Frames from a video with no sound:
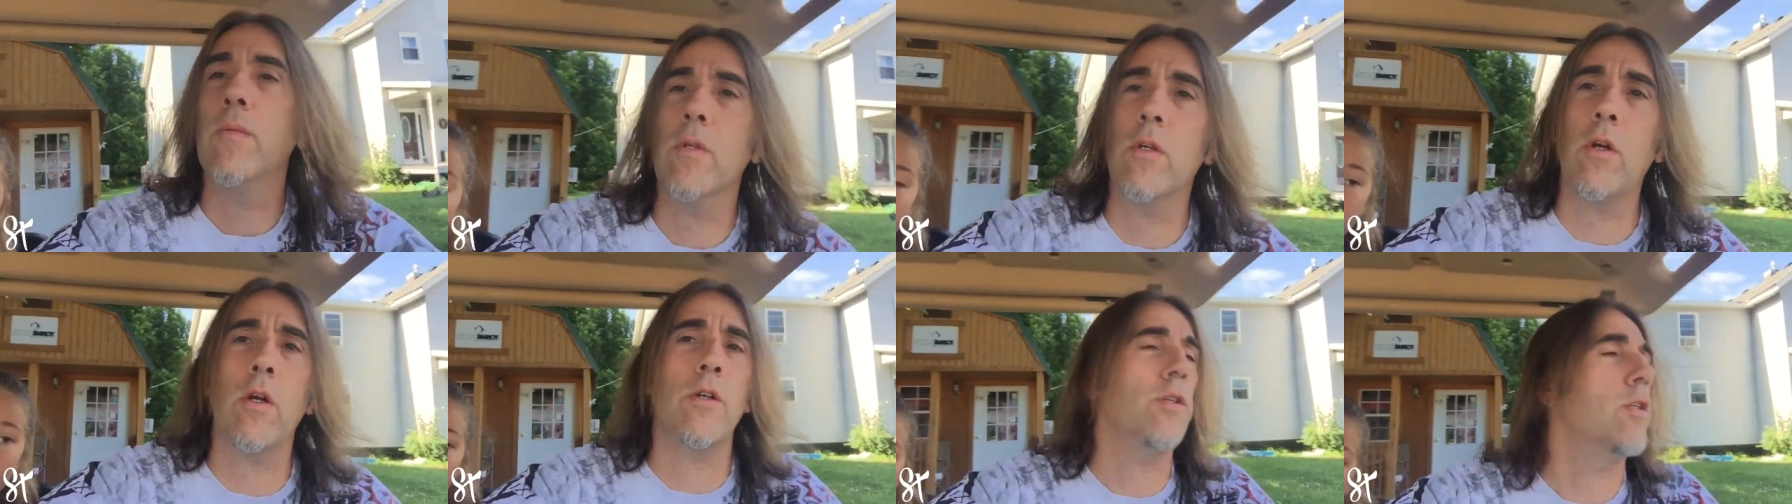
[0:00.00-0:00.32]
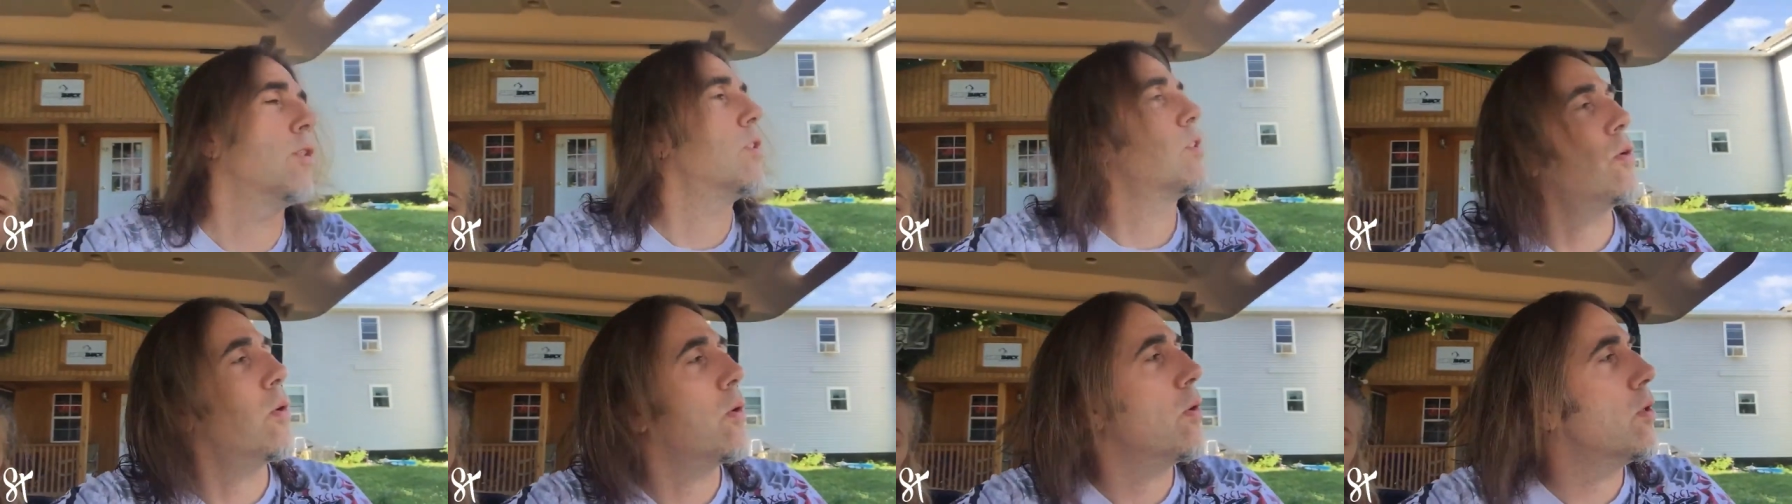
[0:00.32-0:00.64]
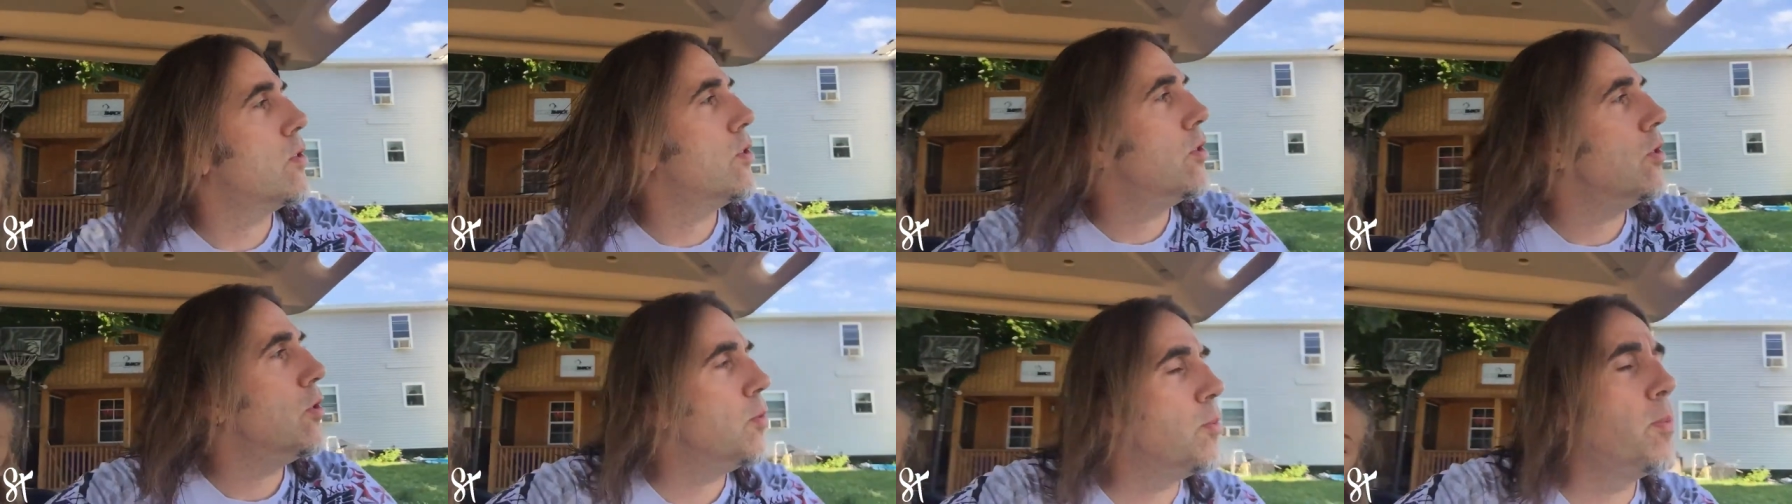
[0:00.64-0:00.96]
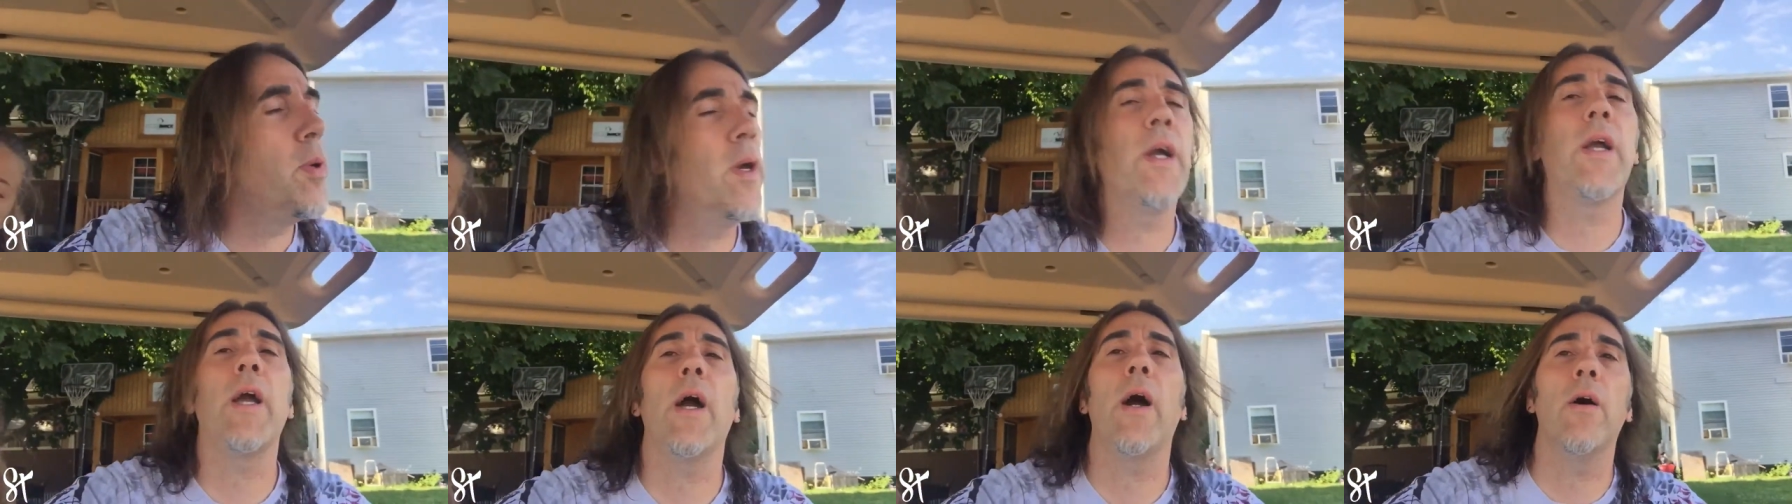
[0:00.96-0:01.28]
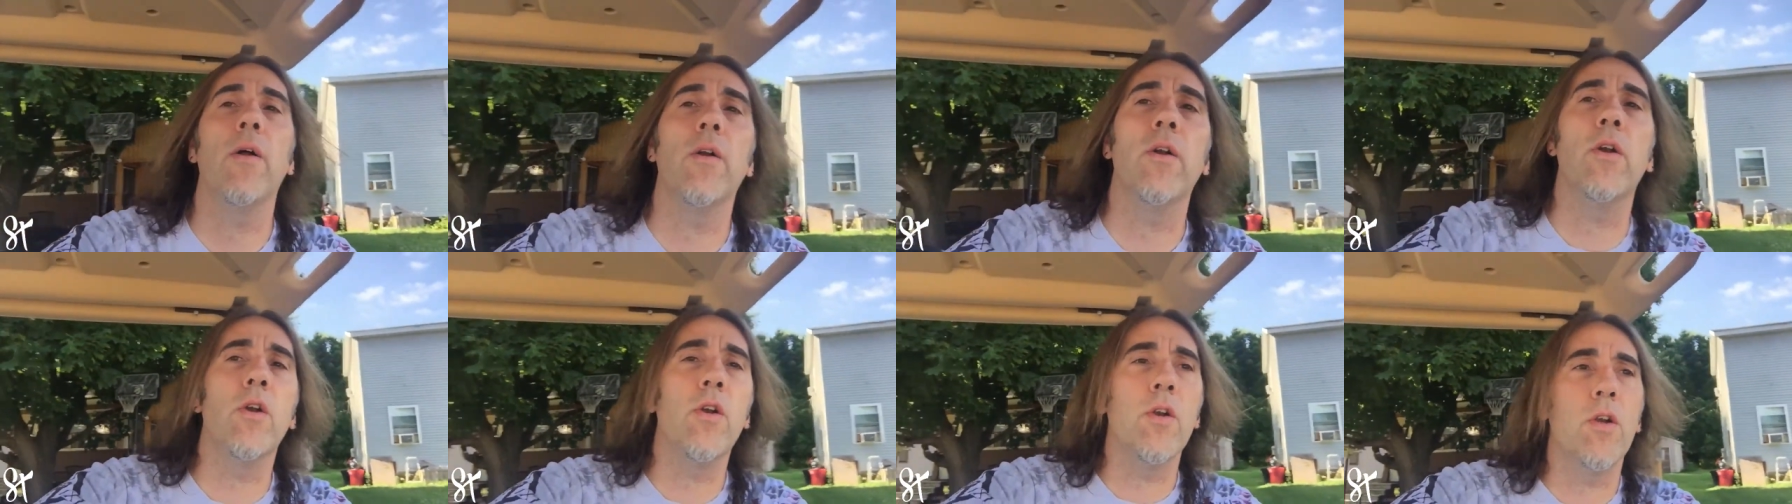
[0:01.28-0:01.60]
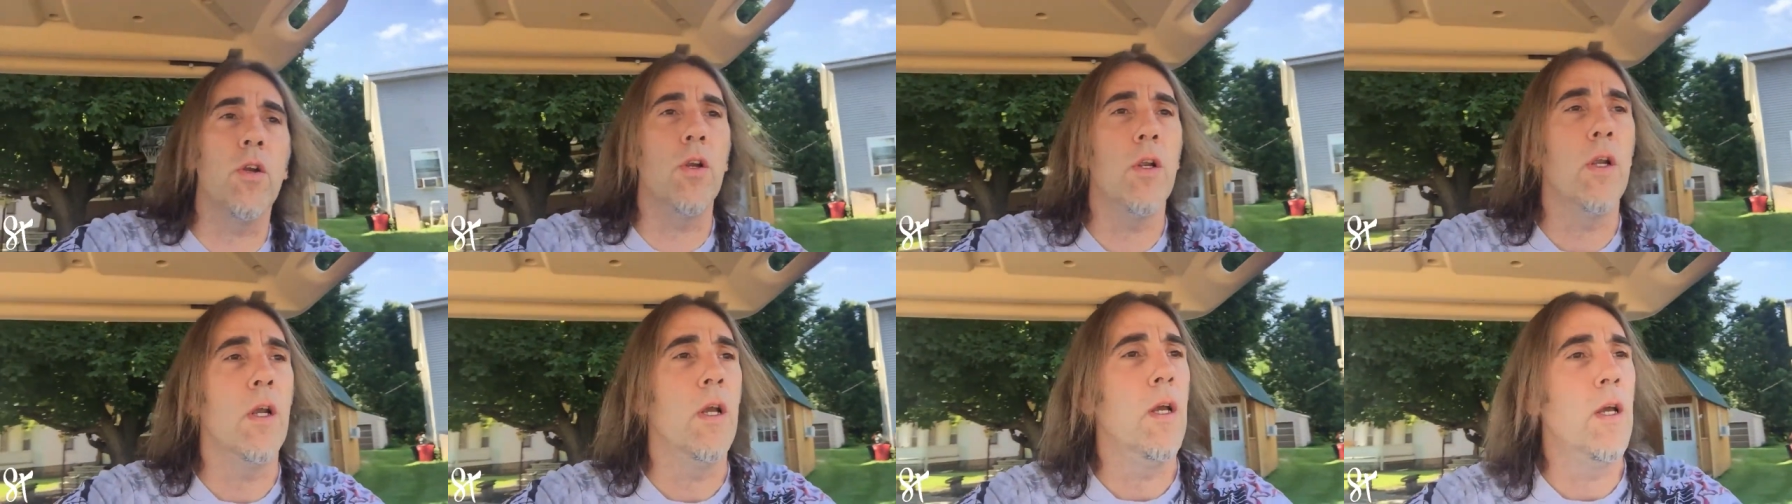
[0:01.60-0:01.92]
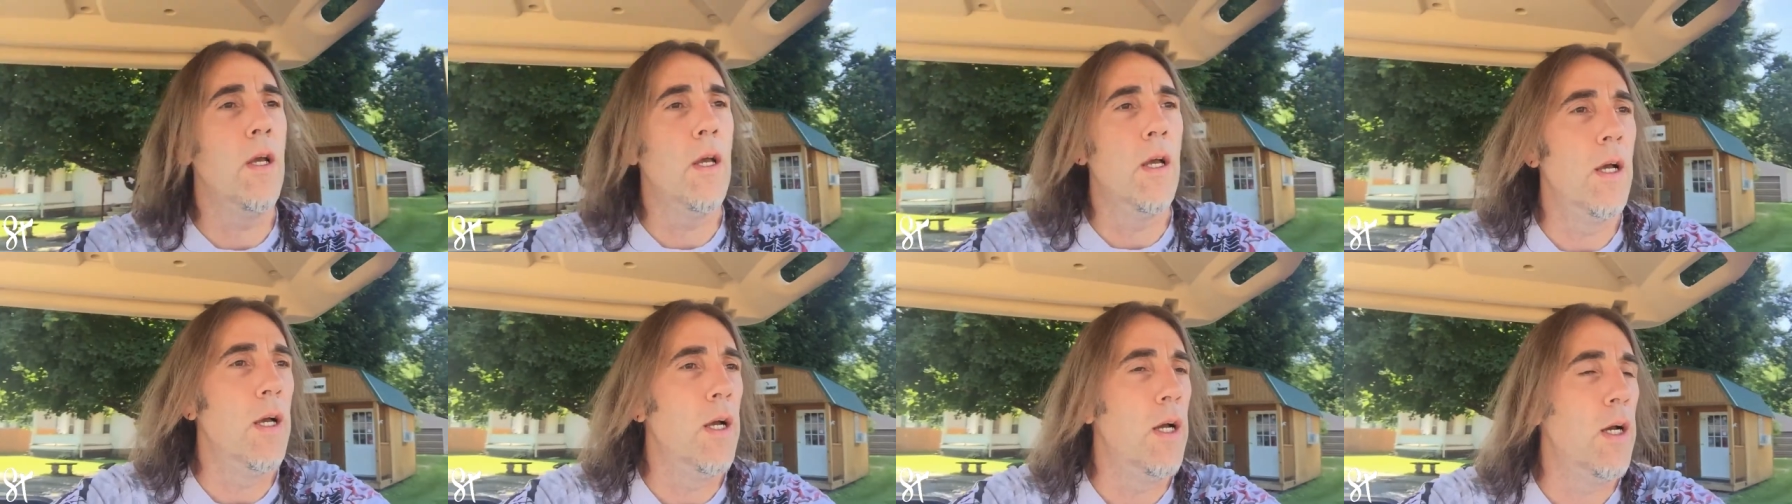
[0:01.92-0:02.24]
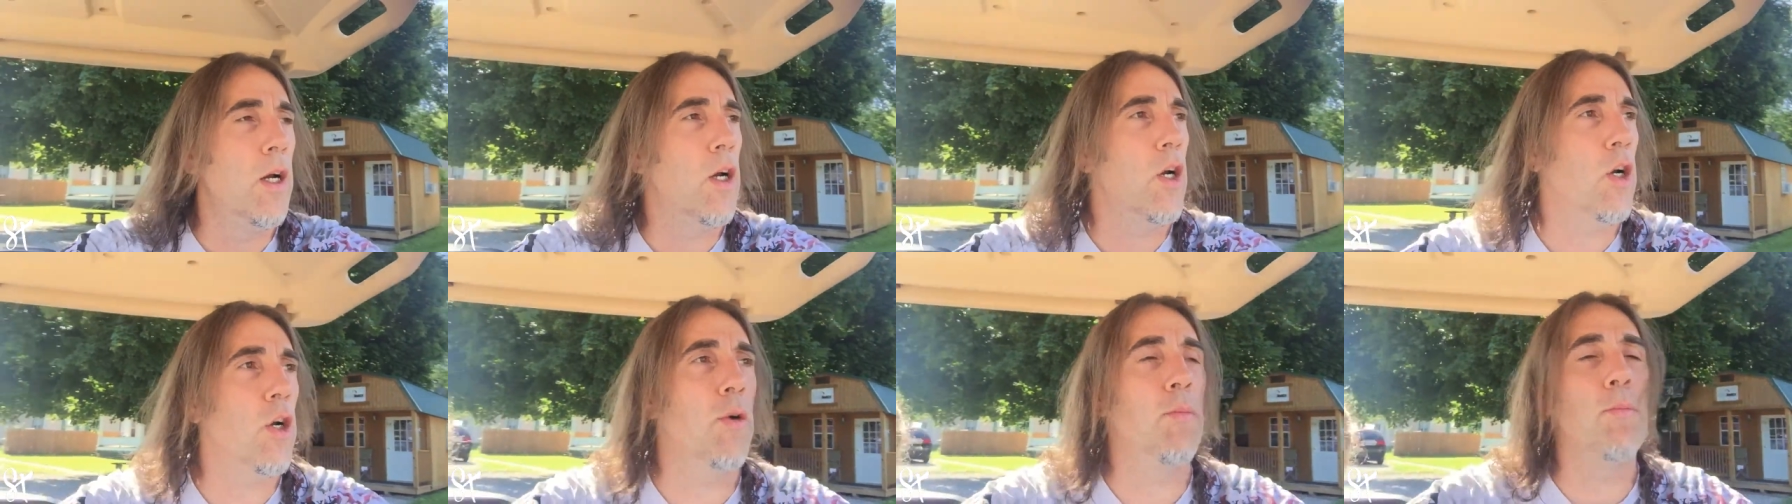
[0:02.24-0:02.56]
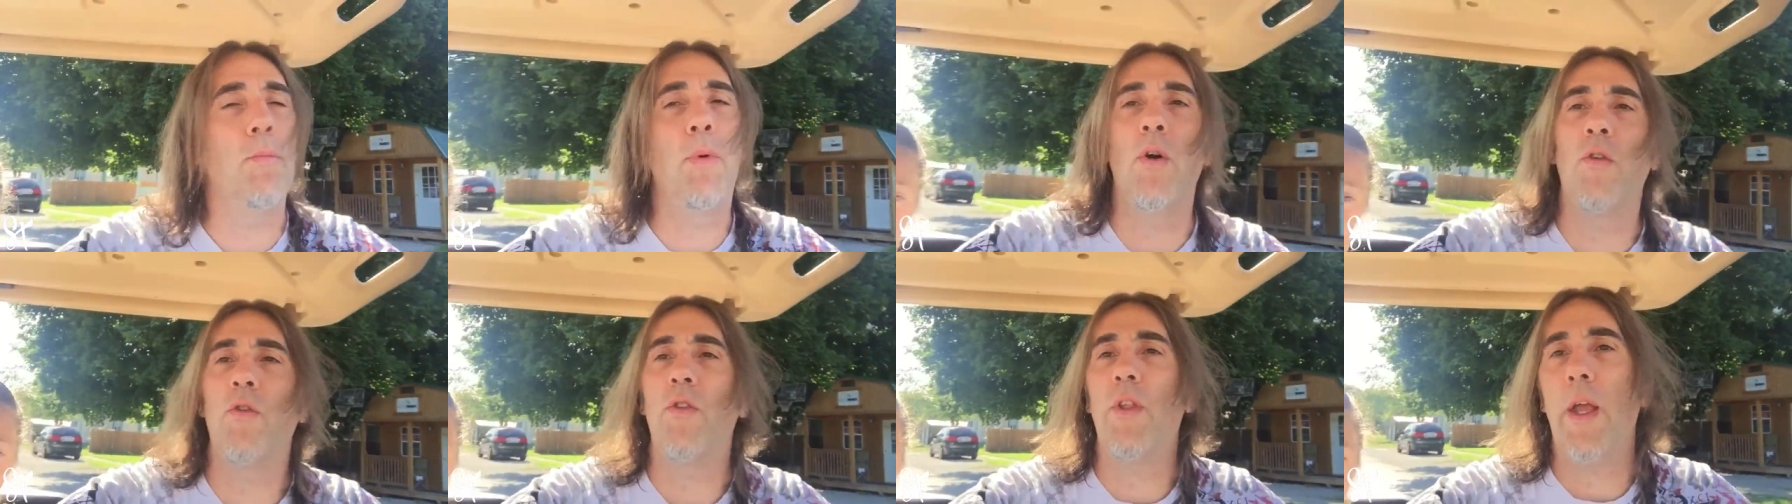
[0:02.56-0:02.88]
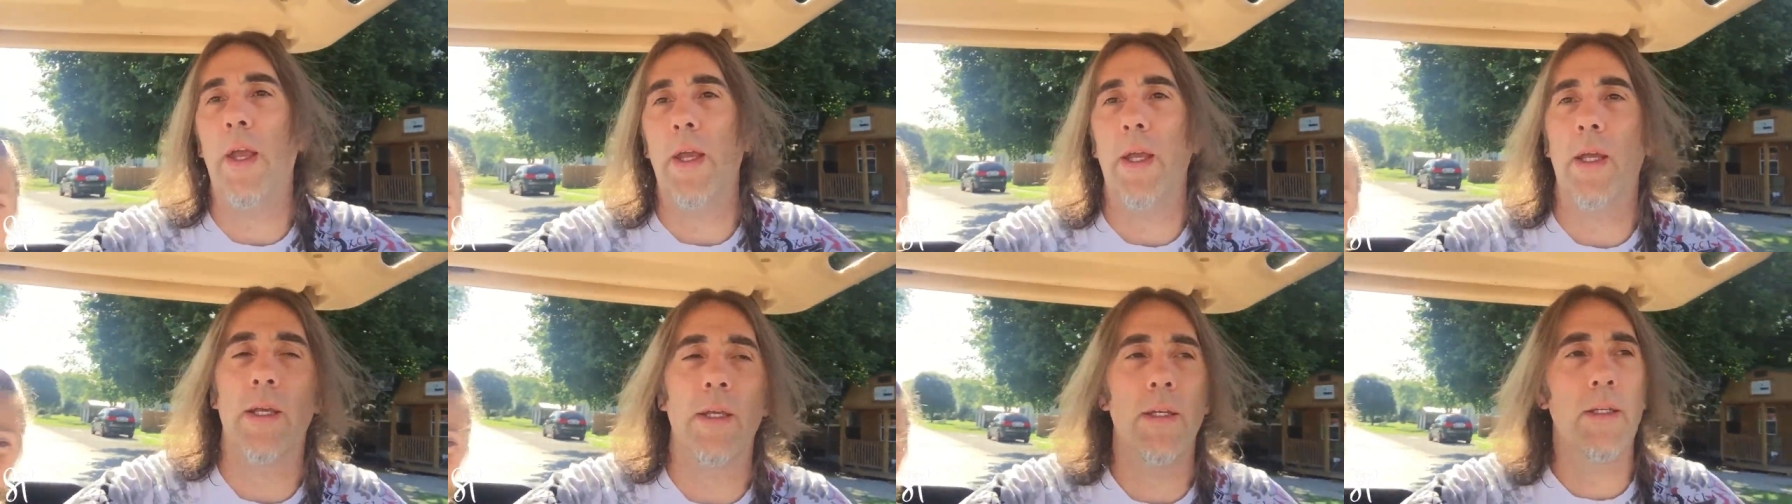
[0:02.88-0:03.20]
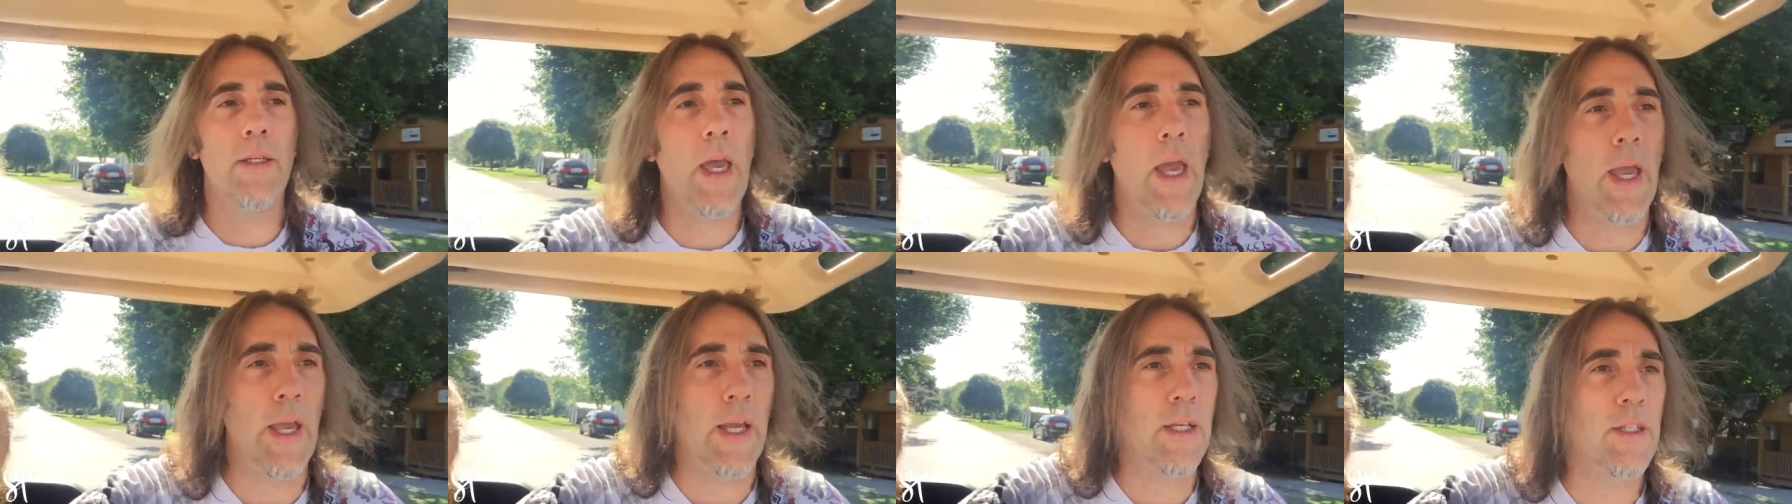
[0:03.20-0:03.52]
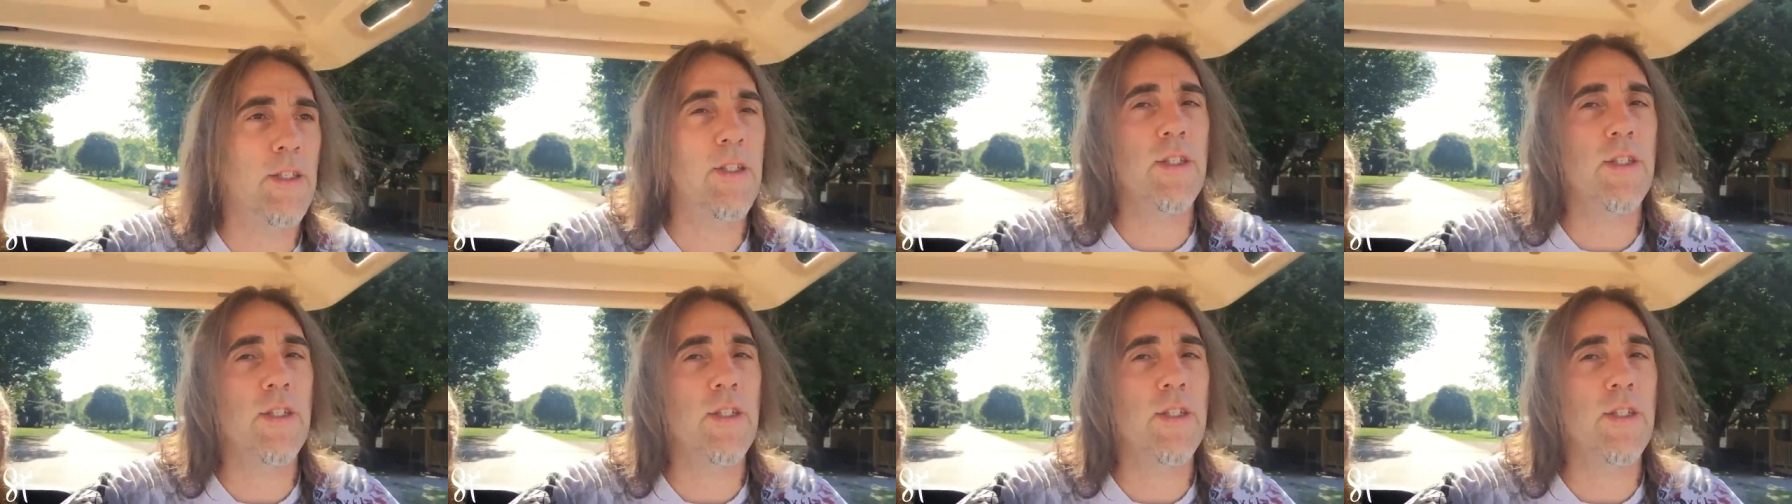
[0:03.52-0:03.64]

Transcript: grocery store to pick out her her birthday cake